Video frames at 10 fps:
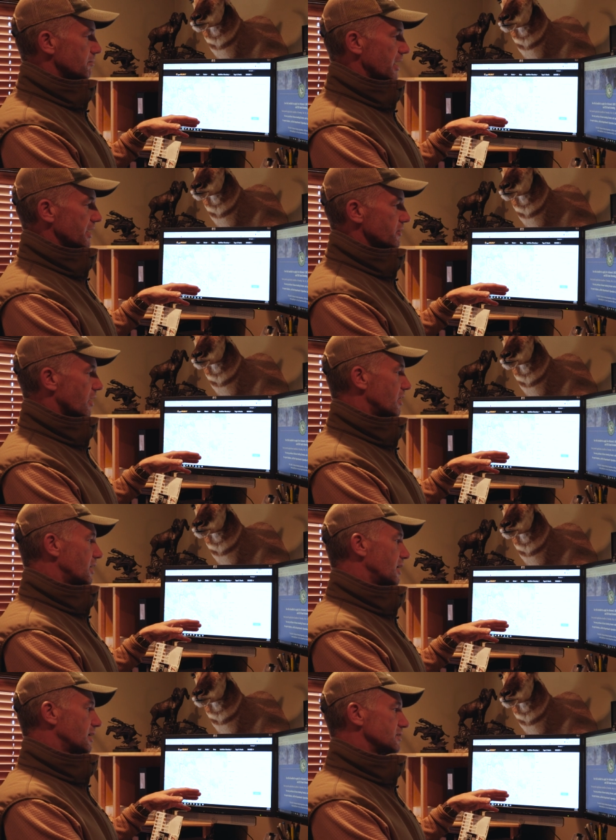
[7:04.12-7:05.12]
by draw
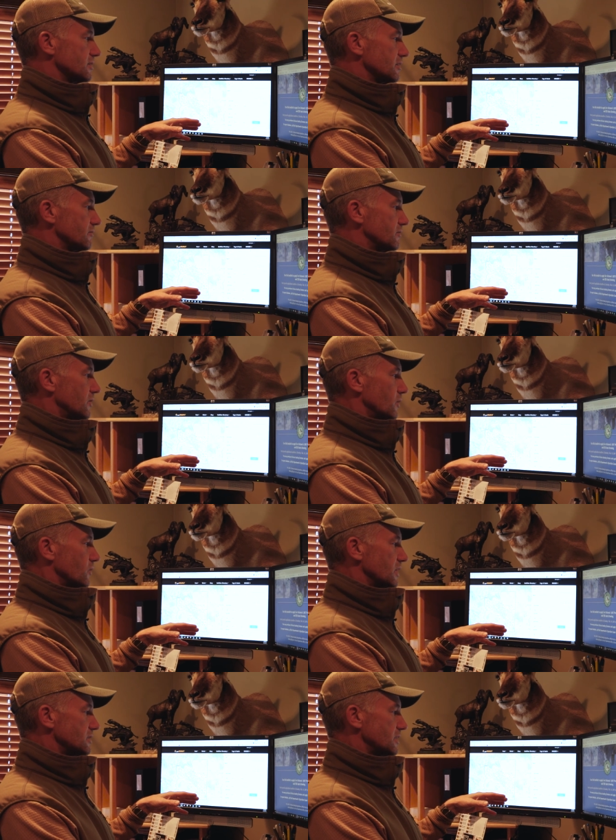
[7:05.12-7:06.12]
odds of
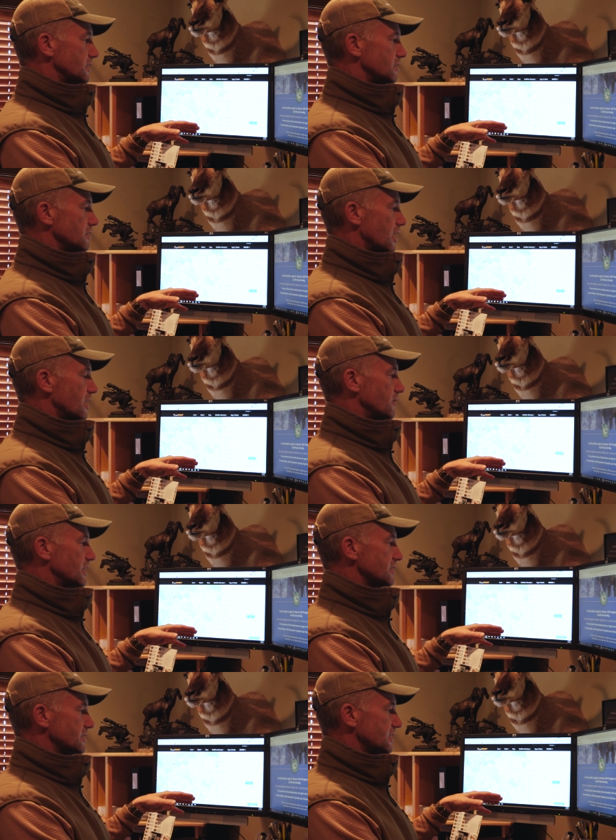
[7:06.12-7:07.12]
resident or
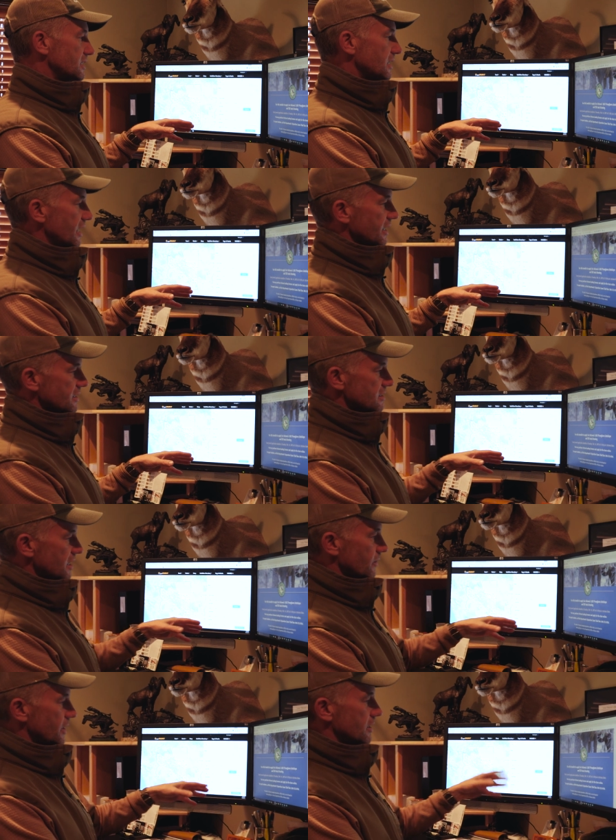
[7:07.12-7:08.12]
non-resident. I can
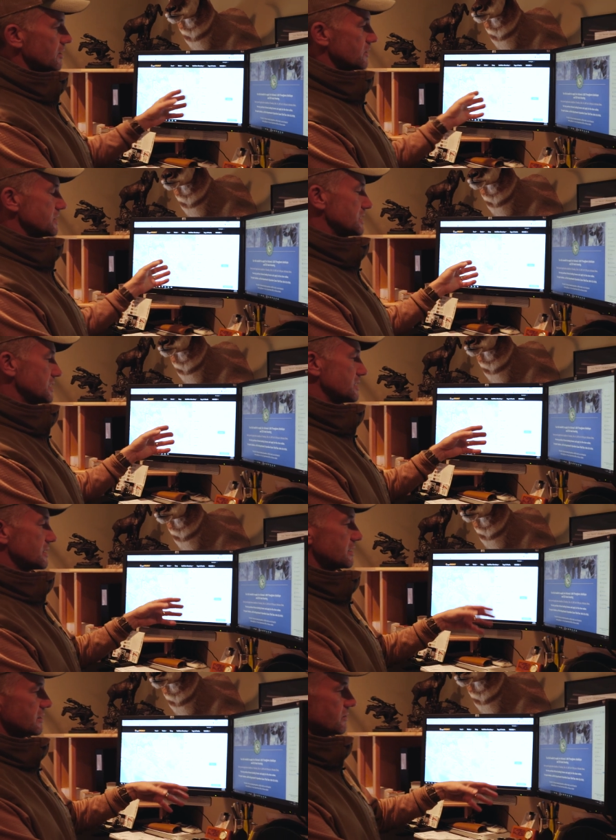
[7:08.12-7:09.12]
say I want archery
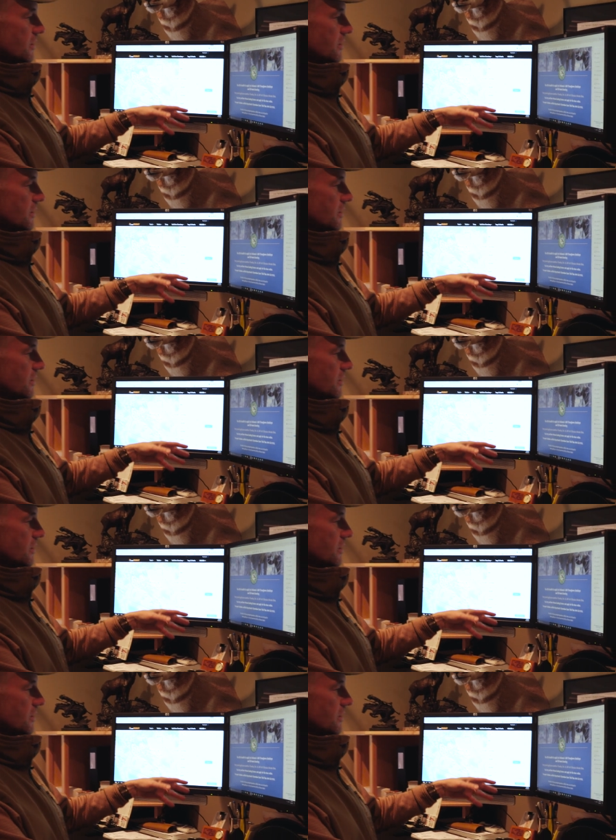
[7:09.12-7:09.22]
season,